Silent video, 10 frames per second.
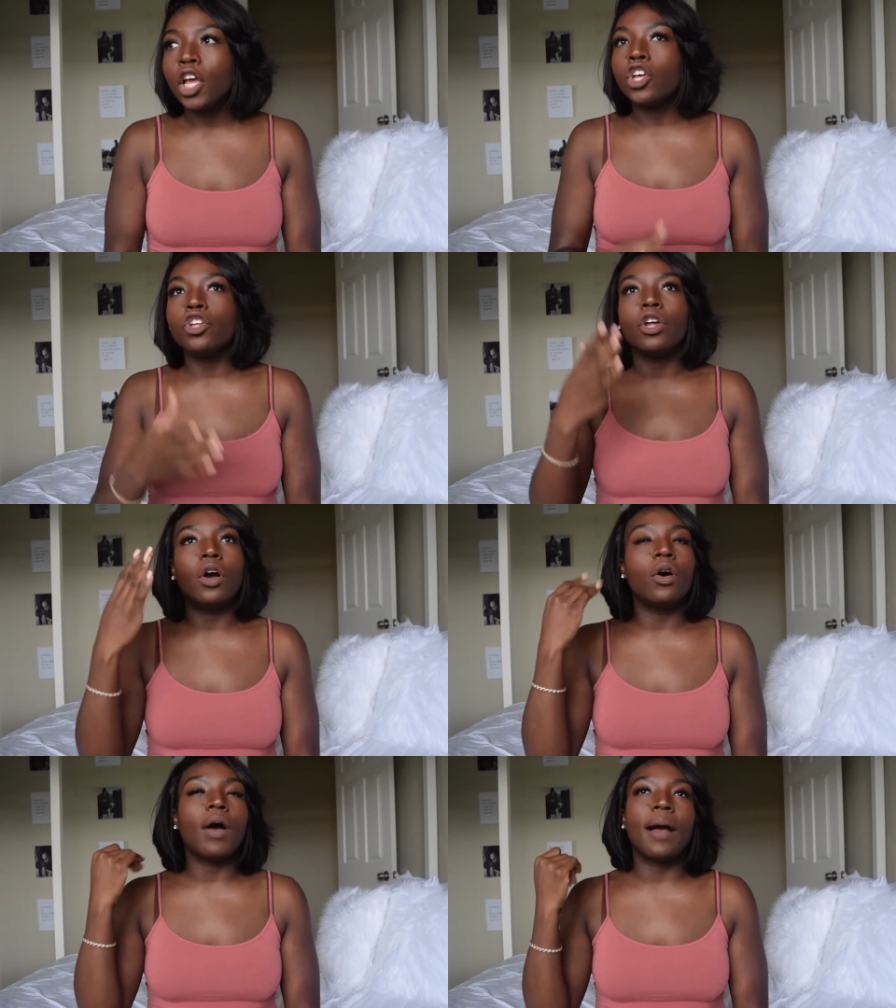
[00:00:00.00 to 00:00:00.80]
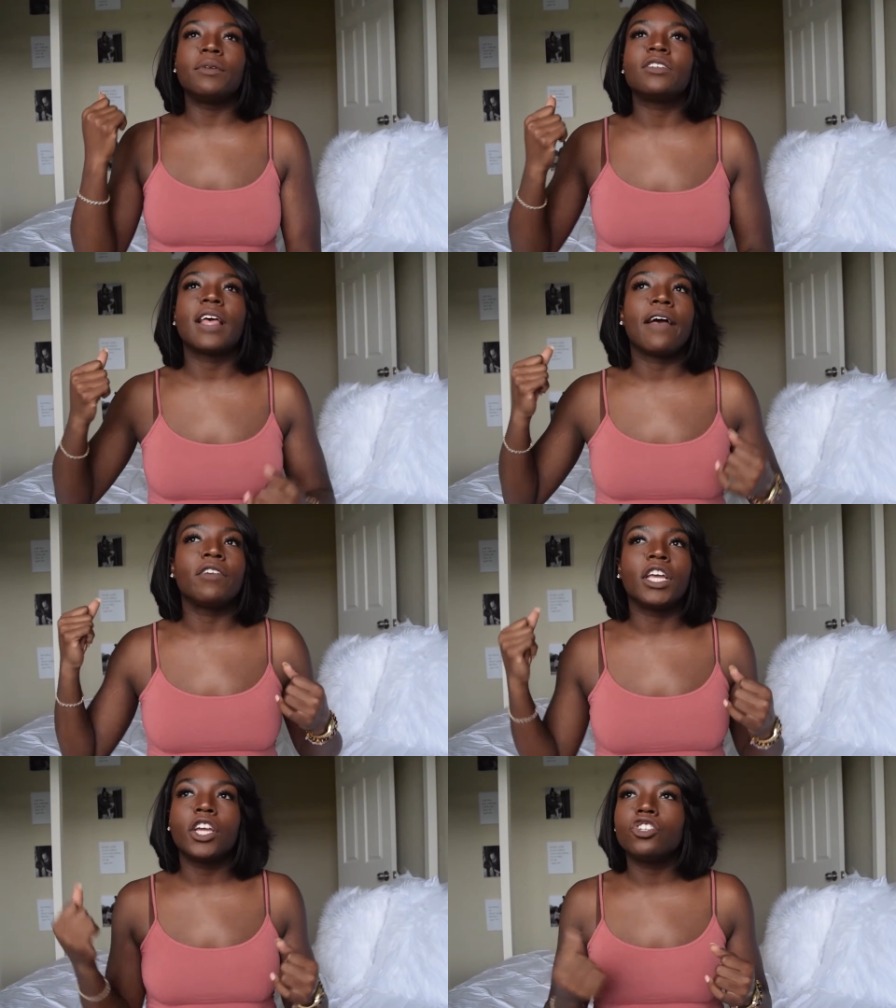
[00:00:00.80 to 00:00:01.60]
I'm just
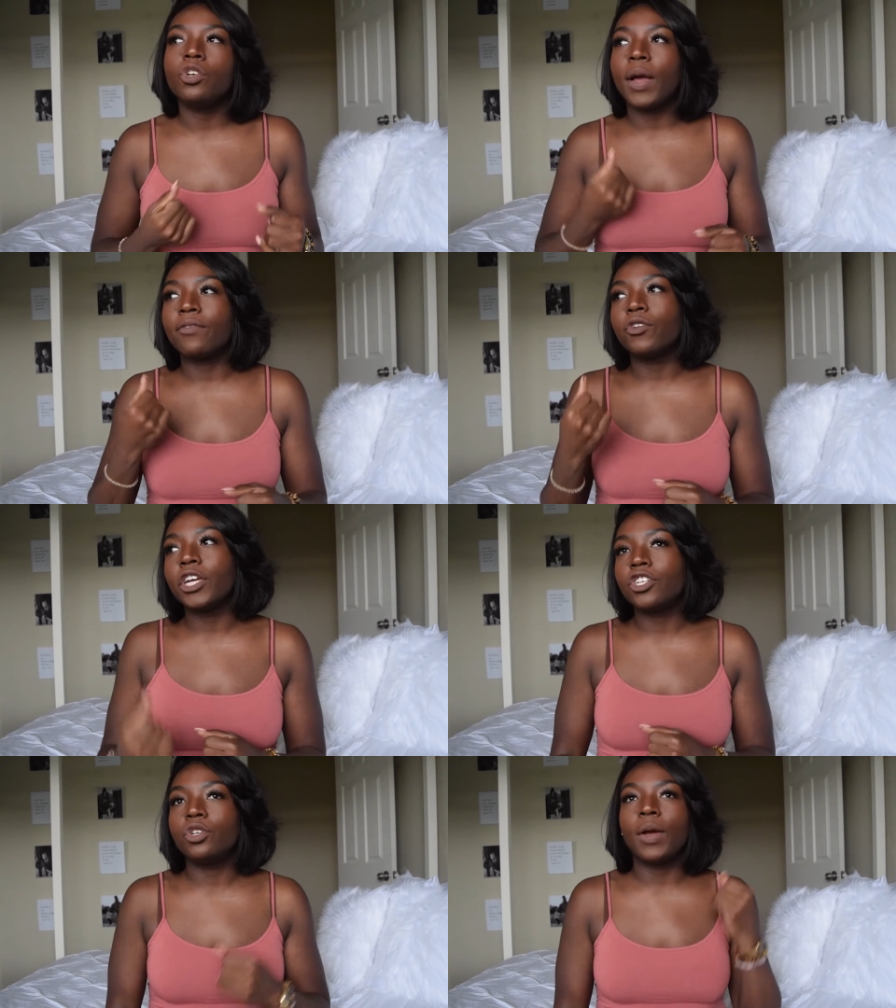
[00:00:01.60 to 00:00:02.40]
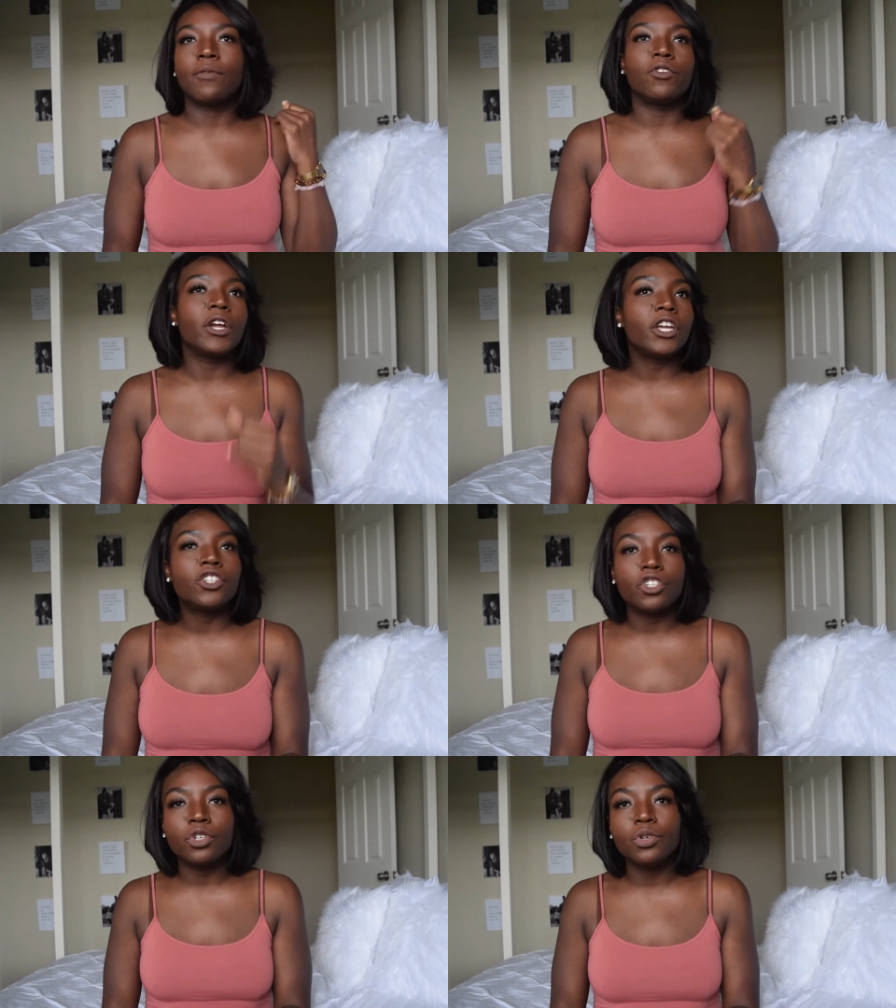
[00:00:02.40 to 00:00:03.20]
having issue after issue after
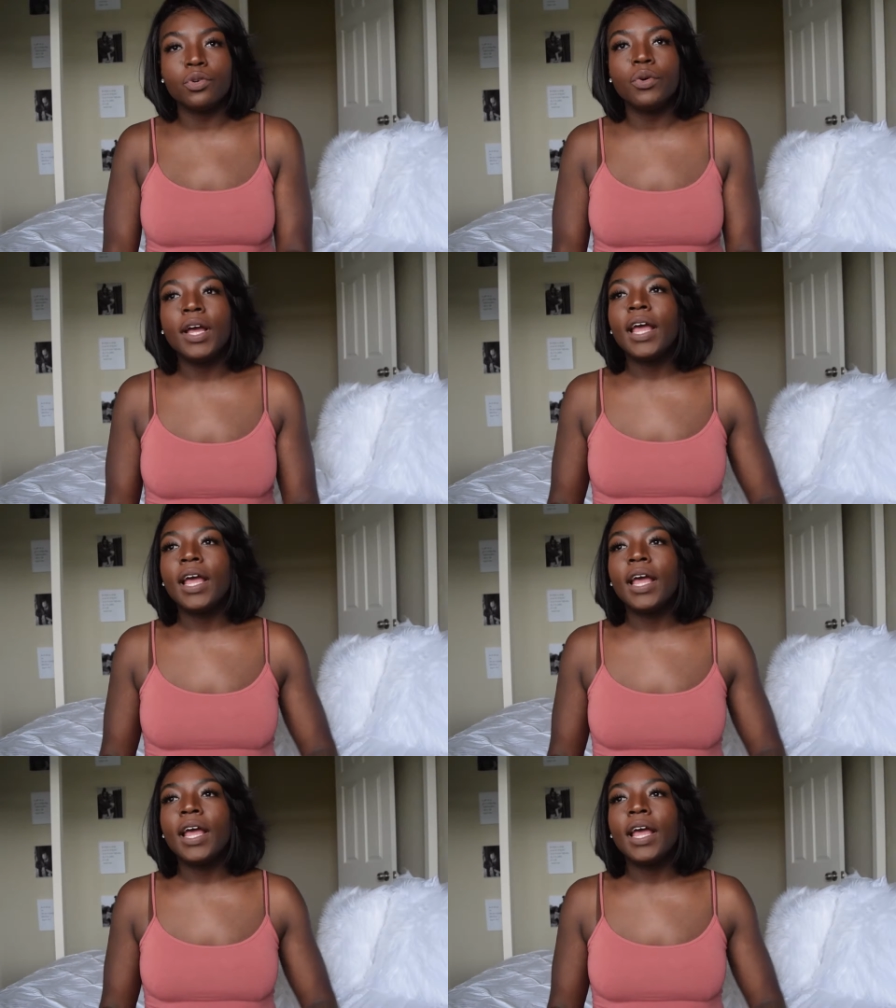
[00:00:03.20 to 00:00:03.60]
issue,